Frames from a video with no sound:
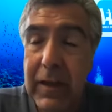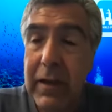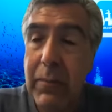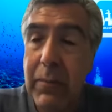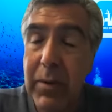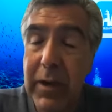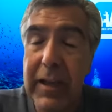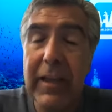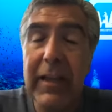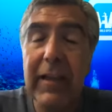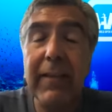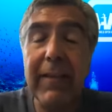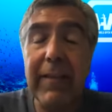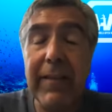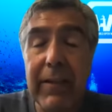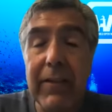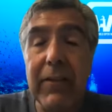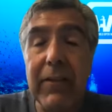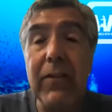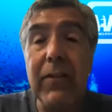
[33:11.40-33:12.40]
But he
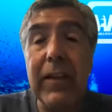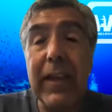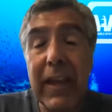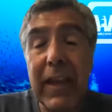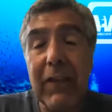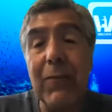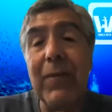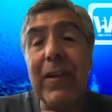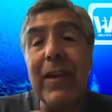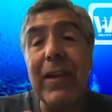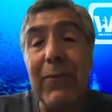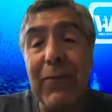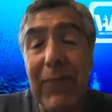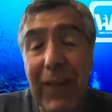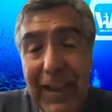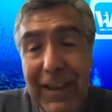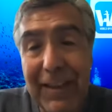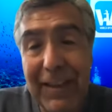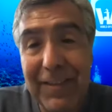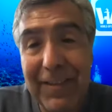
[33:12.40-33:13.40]
still gave me
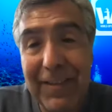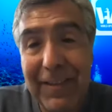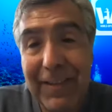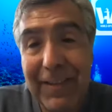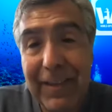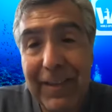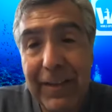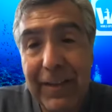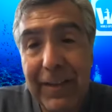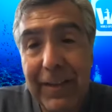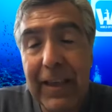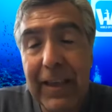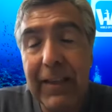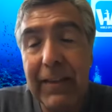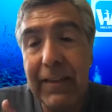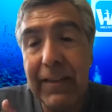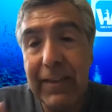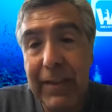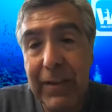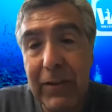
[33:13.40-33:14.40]
advice. He
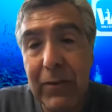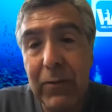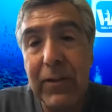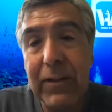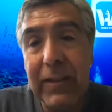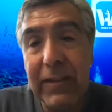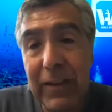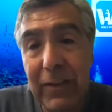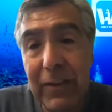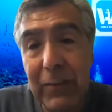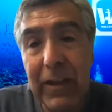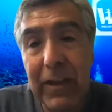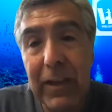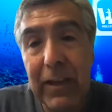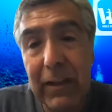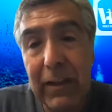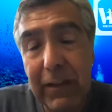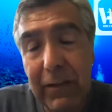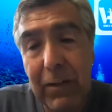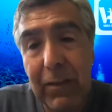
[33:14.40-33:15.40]
still would tell me
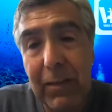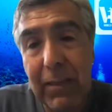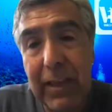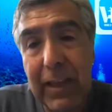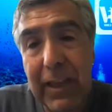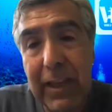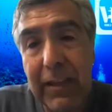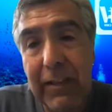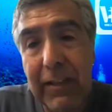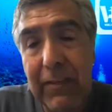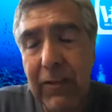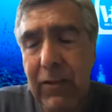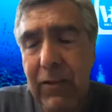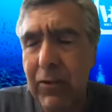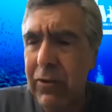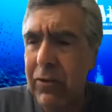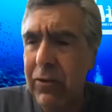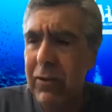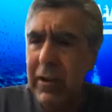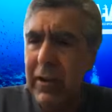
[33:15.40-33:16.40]
little things, you
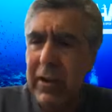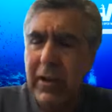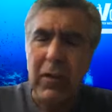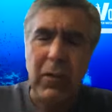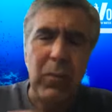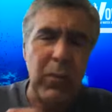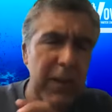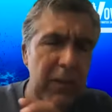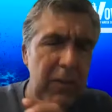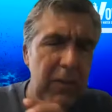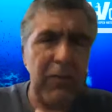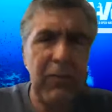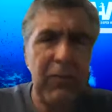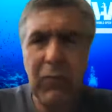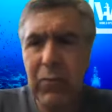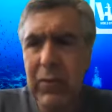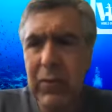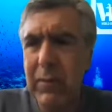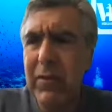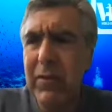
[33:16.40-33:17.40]
know, when you
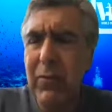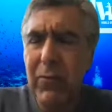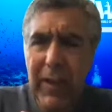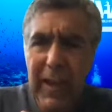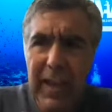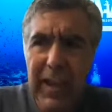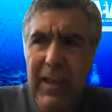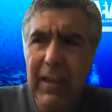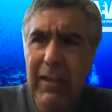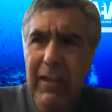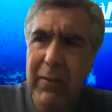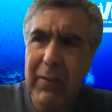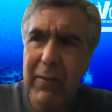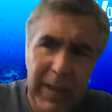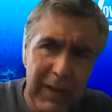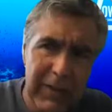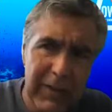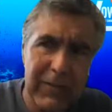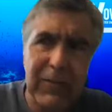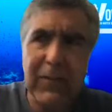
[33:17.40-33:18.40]
swim the race,
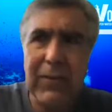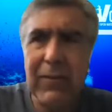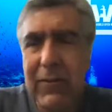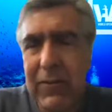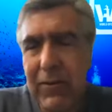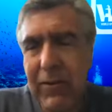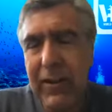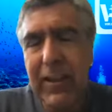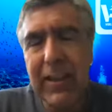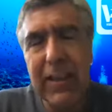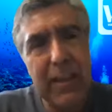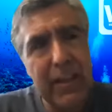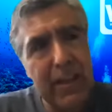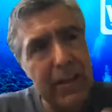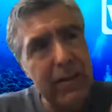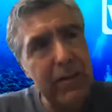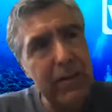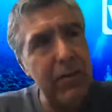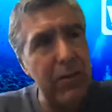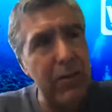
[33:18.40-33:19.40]
make sure you look
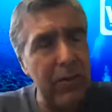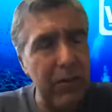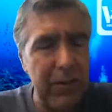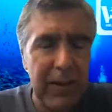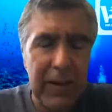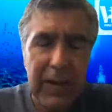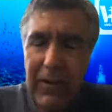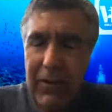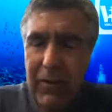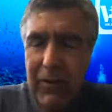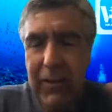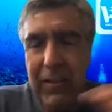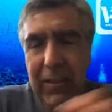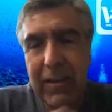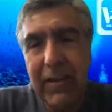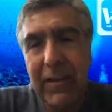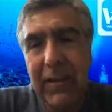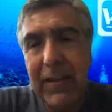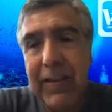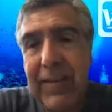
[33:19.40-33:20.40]
here or
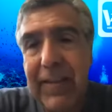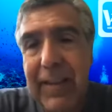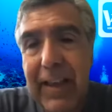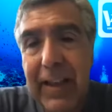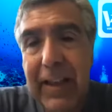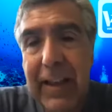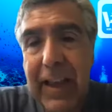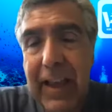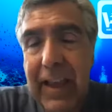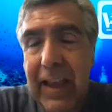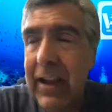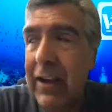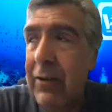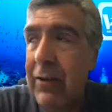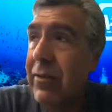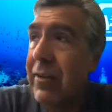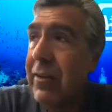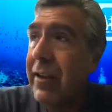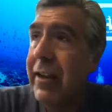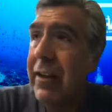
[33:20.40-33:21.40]
this. And
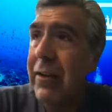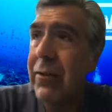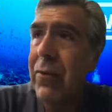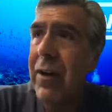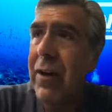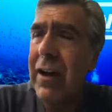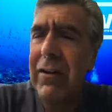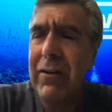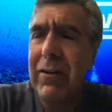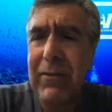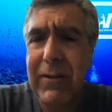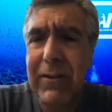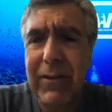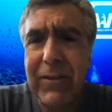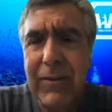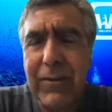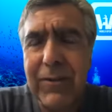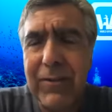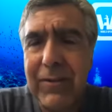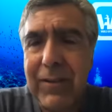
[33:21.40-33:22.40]
I'm thinking, wow, you
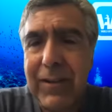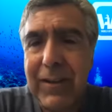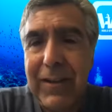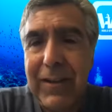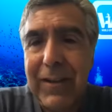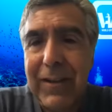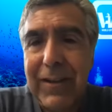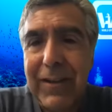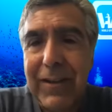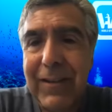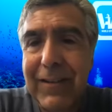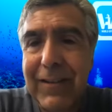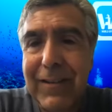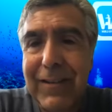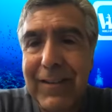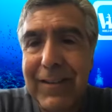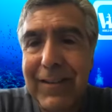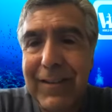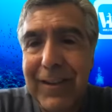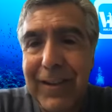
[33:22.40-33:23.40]
know, this
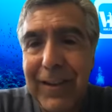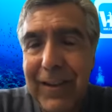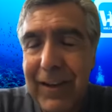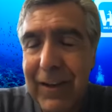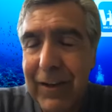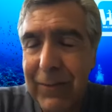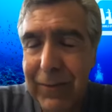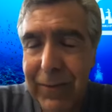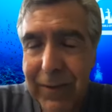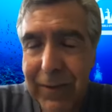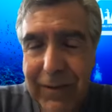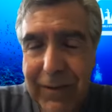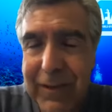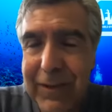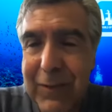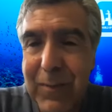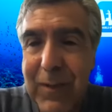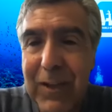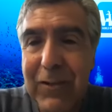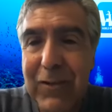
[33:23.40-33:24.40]
is a very
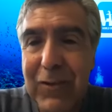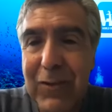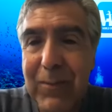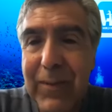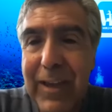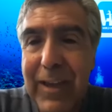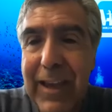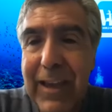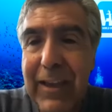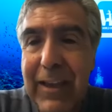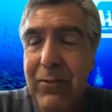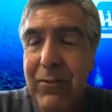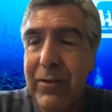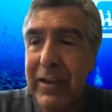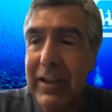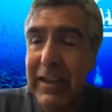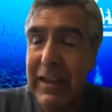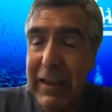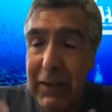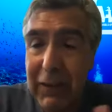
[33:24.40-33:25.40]
special man who
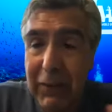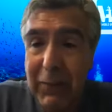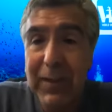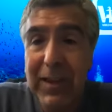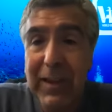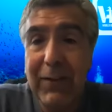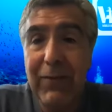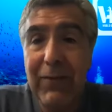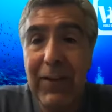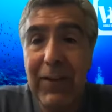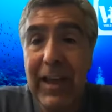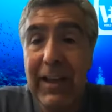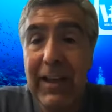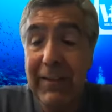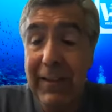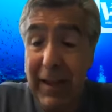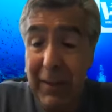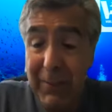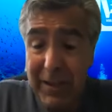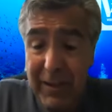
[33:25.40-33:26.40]
would give me
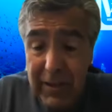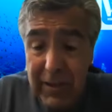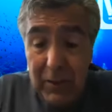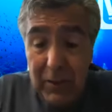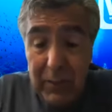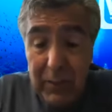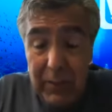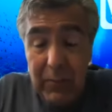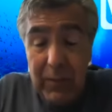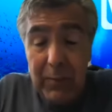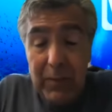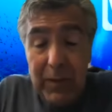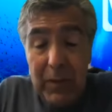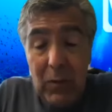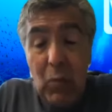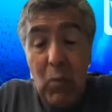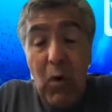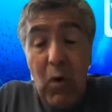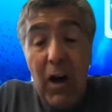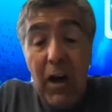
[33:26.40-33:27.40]
advice. I mean, we would be
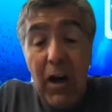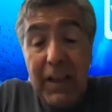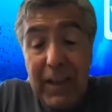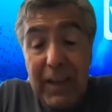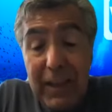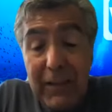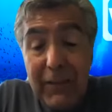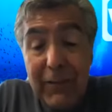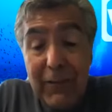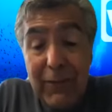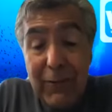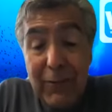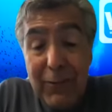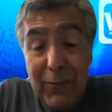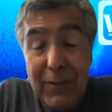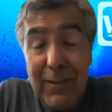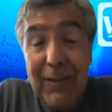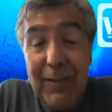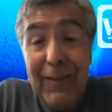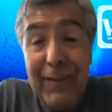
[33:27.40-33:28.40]
walking
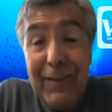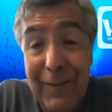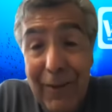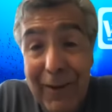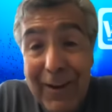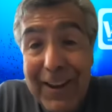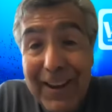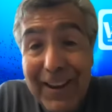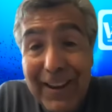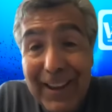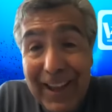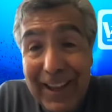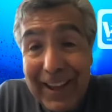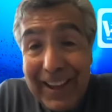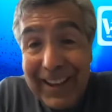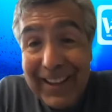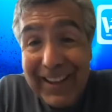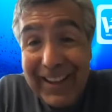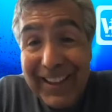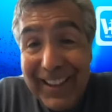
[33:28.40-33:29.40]
to the starting
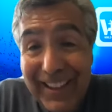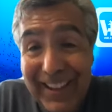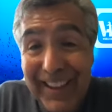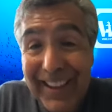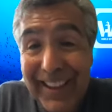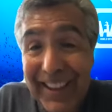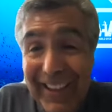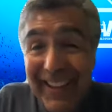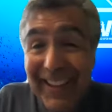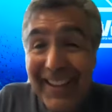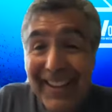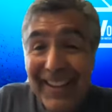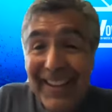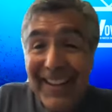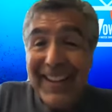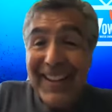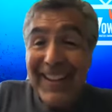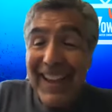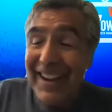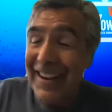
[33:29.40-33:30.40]
line
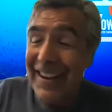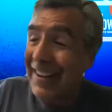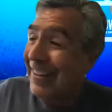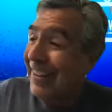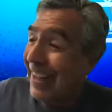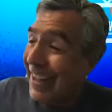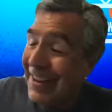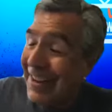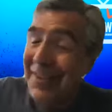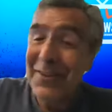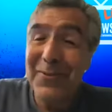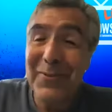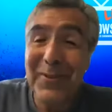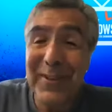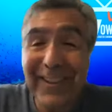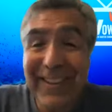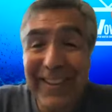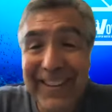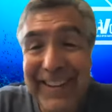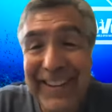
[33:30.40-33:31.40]
and Claudio
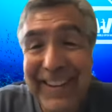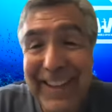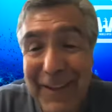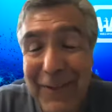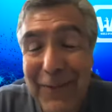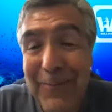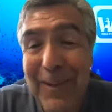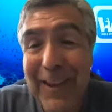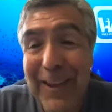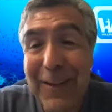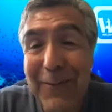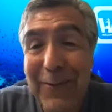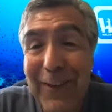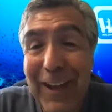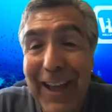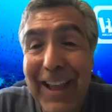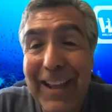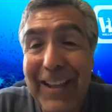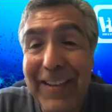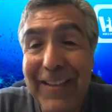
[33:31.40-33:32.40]
would give me
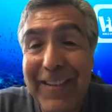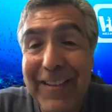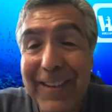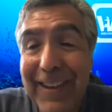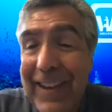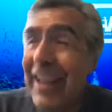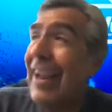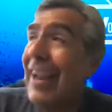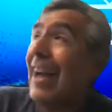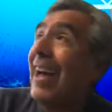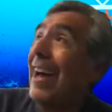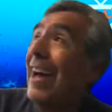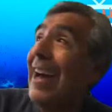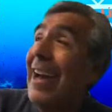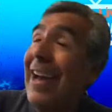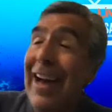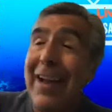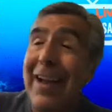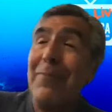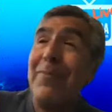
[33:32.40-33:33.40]
advice. And
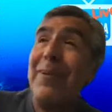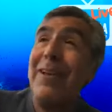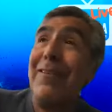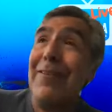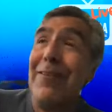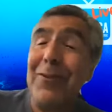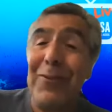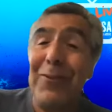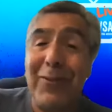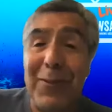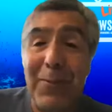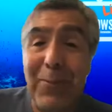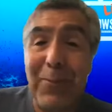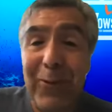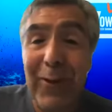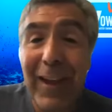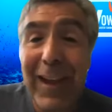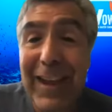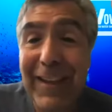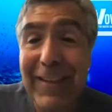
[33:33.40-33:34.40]
I'd be so
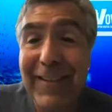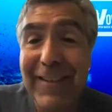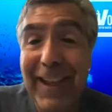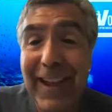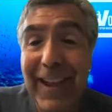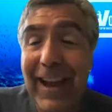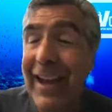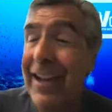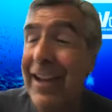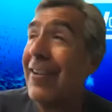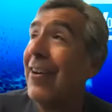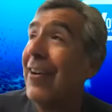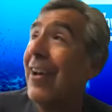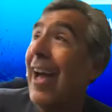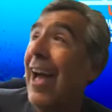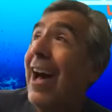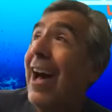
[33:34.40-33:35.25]
surprised that I go,